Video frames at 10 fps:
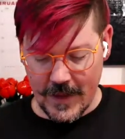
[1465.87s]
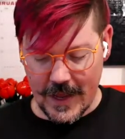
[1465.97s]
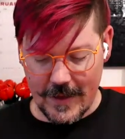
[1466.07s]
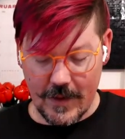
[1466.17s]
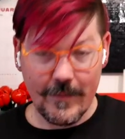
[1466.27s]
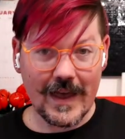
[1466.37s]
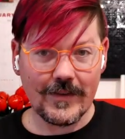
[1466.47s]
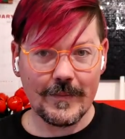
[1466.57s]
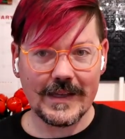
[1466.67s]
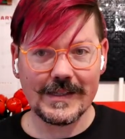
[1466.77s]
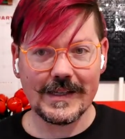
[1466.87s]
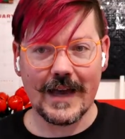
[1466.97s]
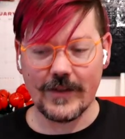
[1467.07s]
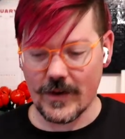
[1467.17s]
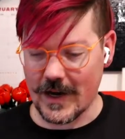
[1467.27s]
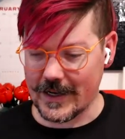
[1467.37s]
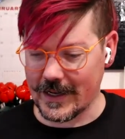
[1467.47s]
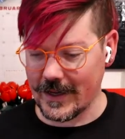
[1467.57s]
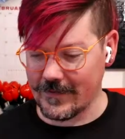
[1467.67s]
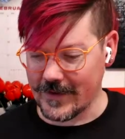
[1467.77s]
Bev and Missy, have you caught
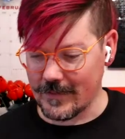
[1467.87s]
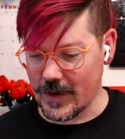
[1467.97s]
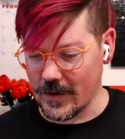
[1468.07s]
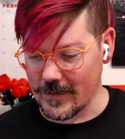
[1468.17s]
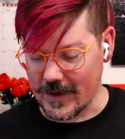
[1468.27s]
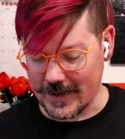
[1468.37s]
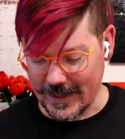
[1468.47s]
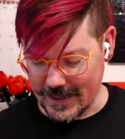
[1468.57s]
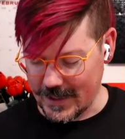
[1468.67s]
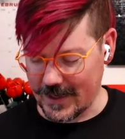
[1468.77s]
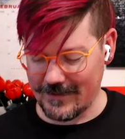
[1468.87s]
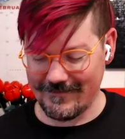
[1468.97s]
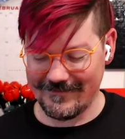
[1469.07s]
any fun Pokemon lately?